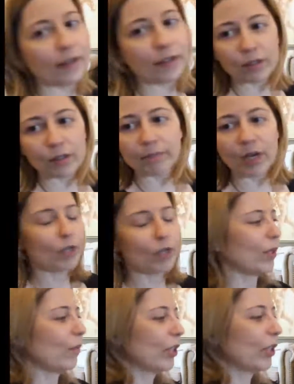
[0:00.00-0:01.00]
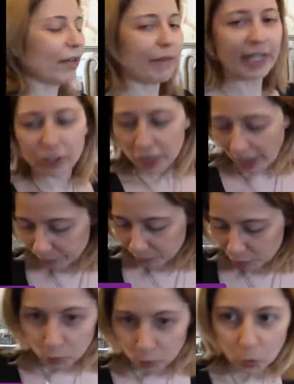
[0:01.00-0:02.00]
her marble. And we're going to read
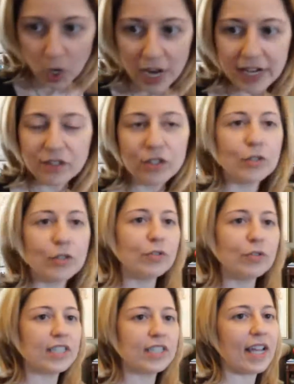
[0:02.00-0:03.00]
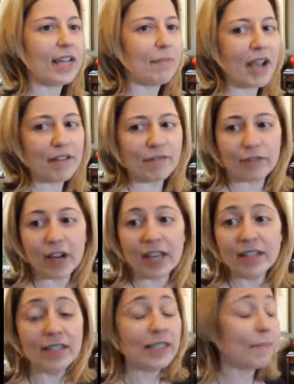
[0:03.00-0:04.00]
chapters 1 and 2 today, my
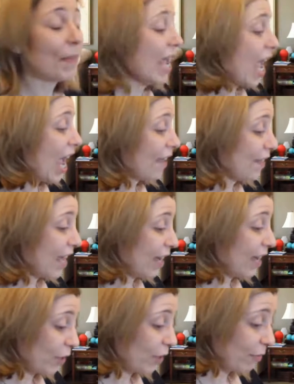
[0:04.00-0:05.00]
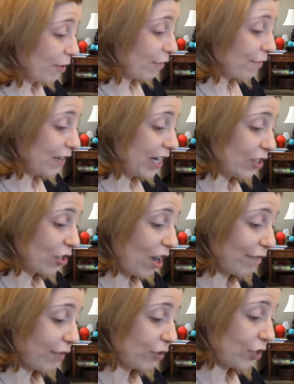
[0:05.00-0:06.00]
friends. And then we will finish
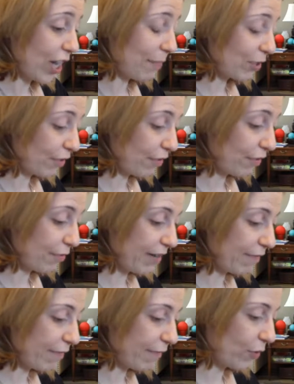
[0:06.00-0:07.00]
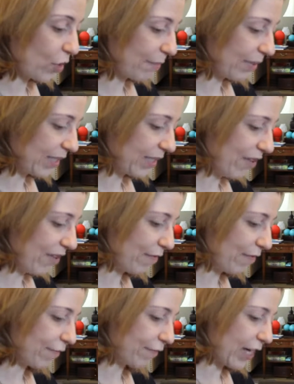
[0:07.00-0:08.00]
off with chapter 3 and 4, I believe,
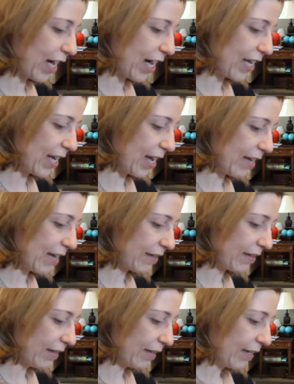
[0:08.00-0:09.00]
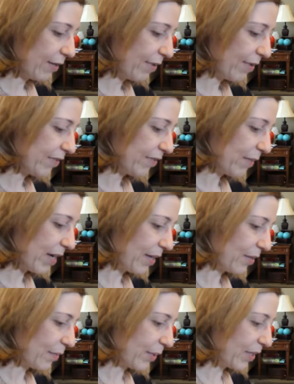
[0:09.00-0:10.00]
on Friday. We have some
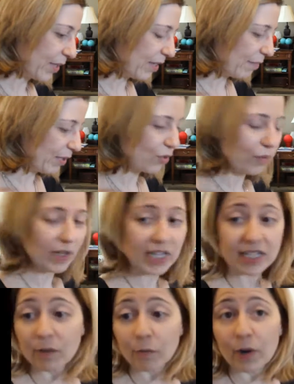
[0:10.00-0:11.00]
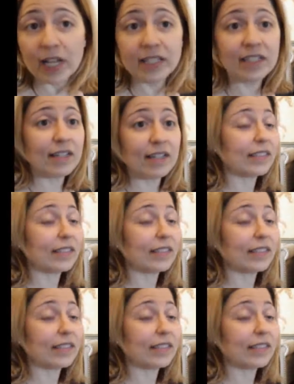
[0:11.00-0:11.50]
other books in between, and then Wednesday is